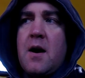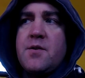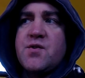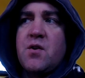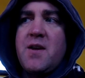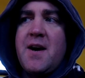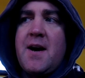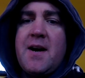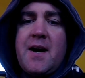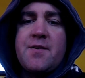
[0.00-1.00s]
So
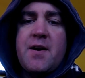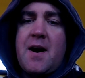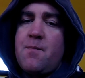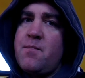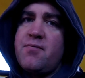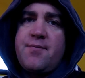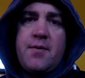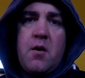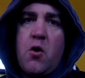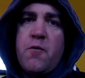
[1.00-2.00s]
yeah, I'm
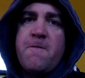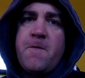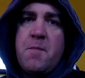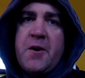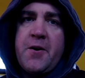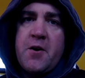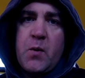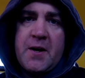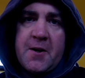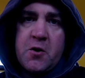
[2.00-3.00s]
unfamiliar
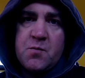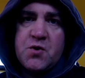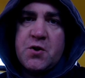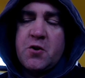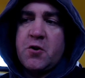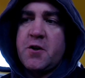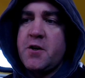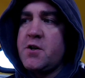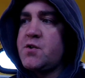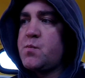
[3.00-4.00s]
when it comes to
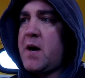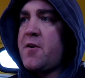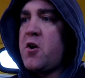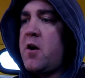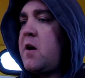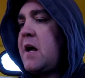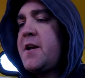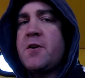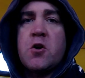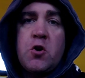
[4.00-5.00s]
cookers. I know I
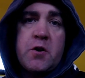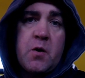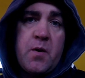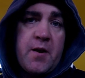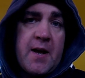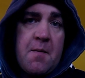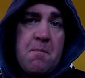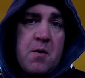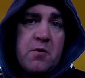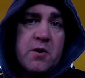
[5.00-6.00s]
need a cooker with a
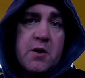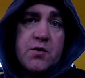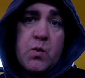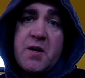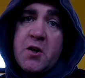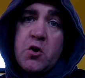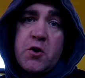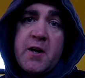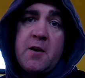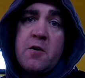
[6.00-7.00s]
gimbal, because when you're
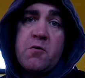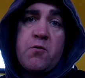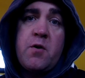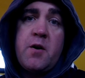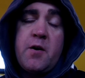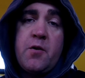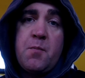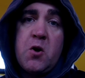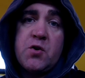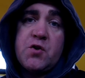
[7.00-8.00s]
cooking and the
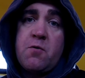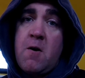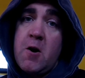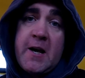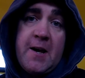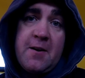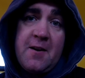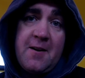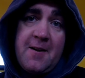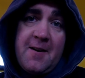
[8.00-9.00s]
boats are rocking,
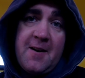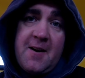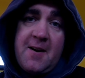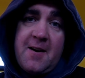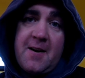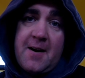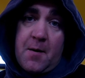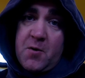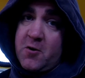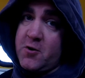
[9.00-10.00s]

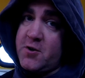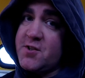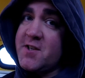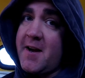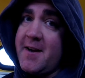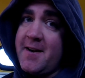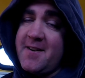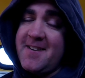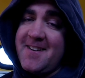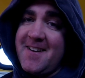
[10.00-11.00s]
I'm not going to say it,
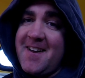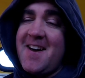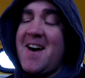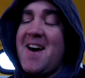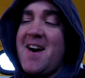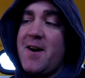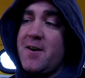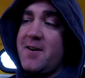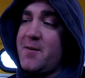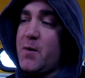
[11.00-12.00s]

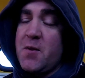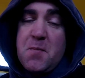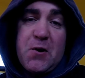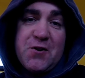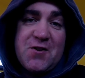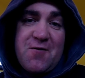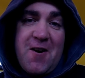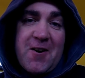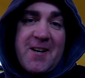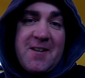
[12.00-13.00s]
when the boats are
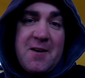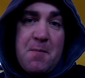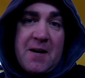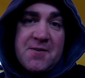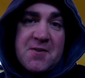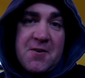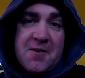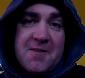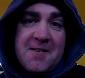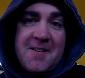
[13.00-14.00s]
rocking, your pan's going to